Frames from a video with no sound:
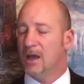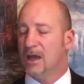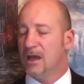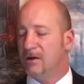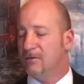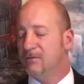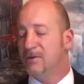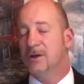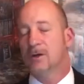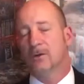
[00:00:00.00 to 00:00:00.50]

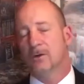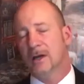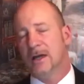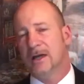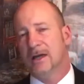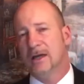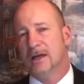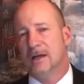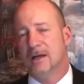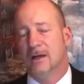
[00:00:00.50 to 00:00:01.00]
If you're
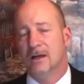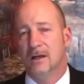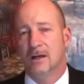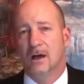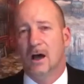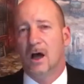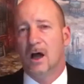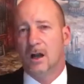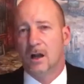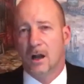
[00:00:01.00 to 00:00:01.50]
in
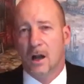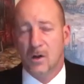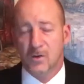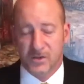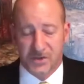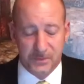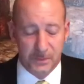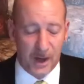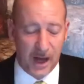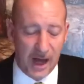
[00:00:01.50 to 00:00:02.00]
a low
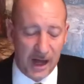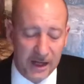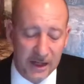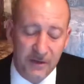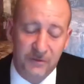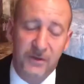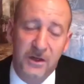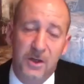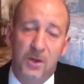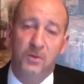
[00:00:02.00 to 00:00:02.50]
spot,
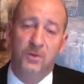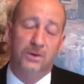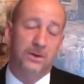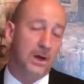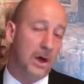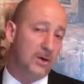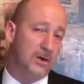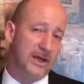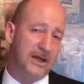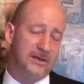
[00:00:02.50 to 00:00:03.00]
if you
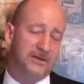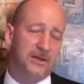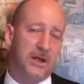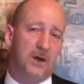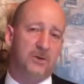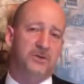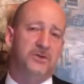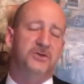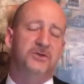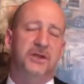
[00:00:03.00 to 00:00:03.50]
don't
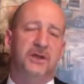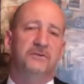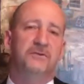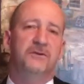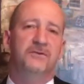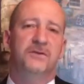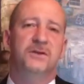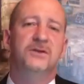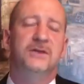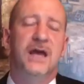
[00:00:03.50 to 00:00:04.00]
exalt yourself,
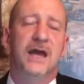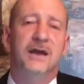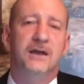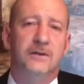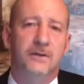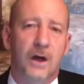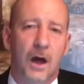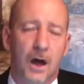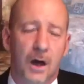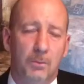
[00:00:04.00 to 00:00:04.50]
if you
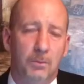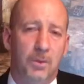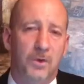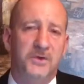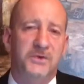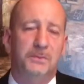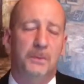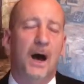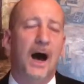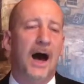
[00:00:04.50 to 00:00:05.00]
take the
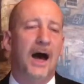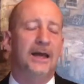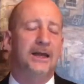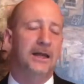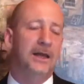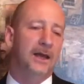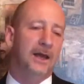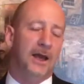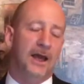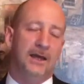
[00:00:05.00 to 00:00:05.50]
humble
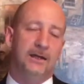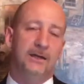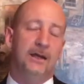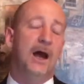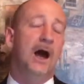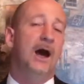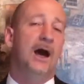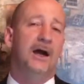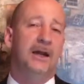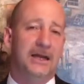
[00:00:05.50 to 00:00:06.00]
spot and
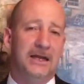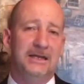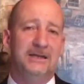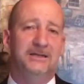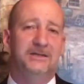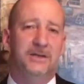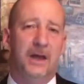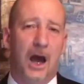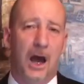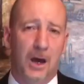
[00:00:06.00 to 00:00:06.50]
God,
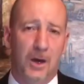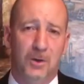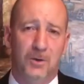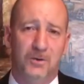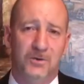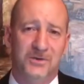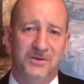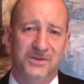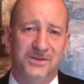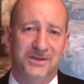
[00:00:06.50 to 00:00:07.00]
He's the
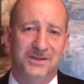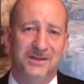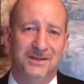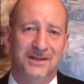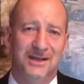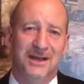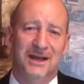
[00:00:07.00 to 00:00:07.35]
host.